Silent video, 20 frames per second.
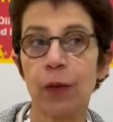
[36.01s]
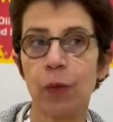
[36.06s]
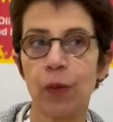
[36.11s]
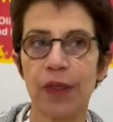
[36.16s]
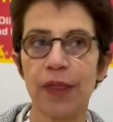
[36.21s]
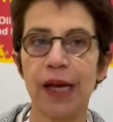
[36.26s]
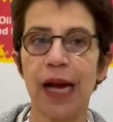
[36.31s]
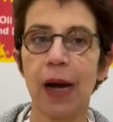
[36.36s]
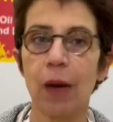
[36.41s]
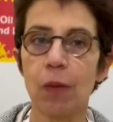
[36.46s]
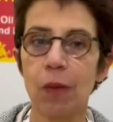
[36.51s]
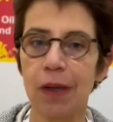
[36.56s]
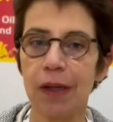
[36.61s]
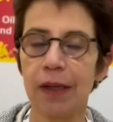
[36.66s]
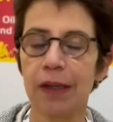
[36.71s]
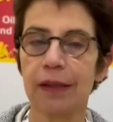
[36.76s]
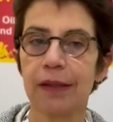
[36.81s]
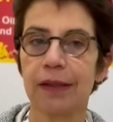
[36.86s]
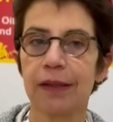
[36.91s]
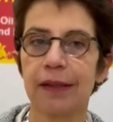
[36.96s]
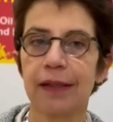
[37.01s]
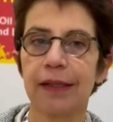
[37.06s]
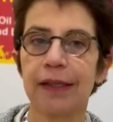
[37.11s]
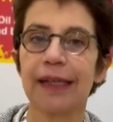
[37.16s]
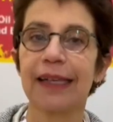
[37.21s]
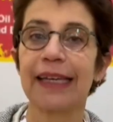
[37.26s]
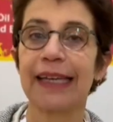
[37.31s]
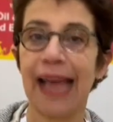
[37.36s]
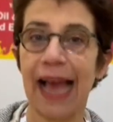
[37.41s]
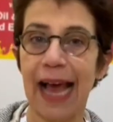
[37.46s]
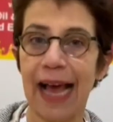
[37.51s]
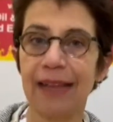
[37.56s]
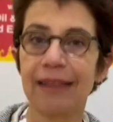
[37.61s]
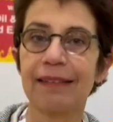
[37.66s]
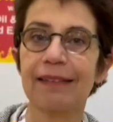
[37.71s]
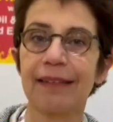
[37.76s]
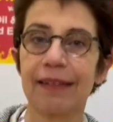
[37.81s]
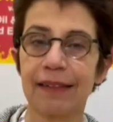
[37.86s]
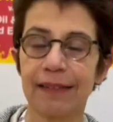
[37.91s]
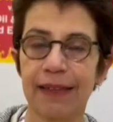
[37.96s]
with our
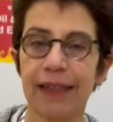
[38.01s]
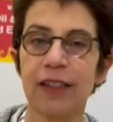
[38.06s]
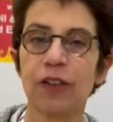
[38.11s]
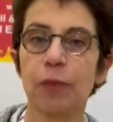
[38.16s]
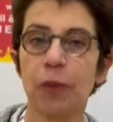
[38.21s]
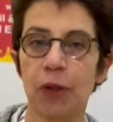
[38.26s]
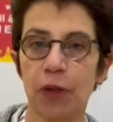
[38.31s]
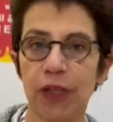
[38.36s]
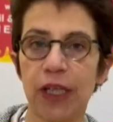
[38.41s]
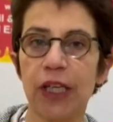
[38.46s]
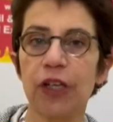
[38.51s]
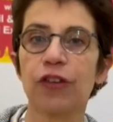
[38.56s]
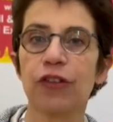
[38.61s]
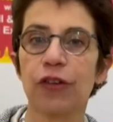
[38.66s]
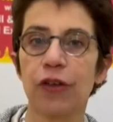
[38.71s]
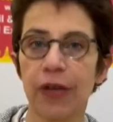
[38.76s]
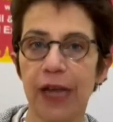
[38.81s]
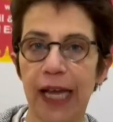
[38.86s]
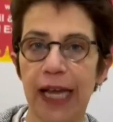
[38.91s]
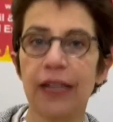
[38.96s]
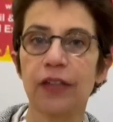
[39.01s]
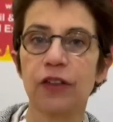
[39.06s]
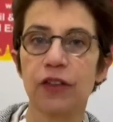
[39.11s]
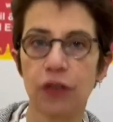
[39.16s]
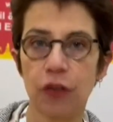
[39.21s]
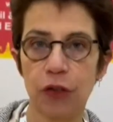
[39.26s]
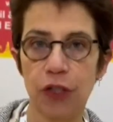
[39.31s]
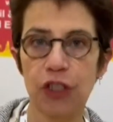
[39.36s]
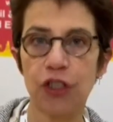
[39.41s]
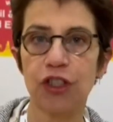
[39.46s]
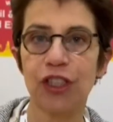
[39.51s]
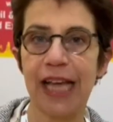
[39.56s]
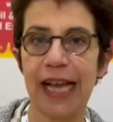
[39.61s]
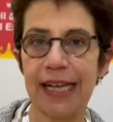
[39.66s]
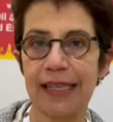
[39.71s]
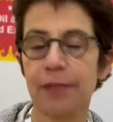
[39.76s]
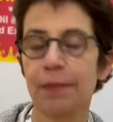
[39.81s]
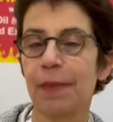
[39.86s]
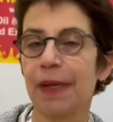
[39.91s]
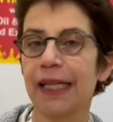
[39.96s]
gas and transportation and storage
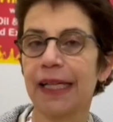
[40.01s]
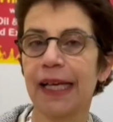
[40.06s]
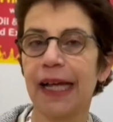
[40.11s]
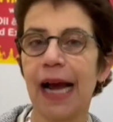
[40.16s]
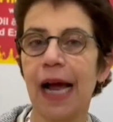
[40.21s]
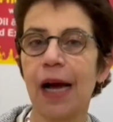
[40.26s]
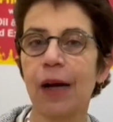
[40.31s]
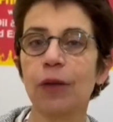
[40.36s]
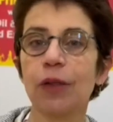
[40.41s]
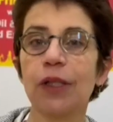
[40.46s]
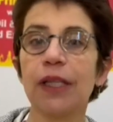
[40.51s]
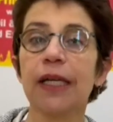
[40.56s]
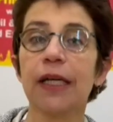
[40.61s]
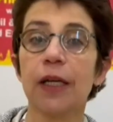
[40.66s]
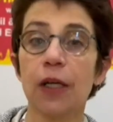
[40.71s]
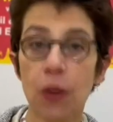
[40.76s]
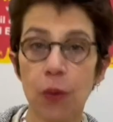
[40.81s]
gas background,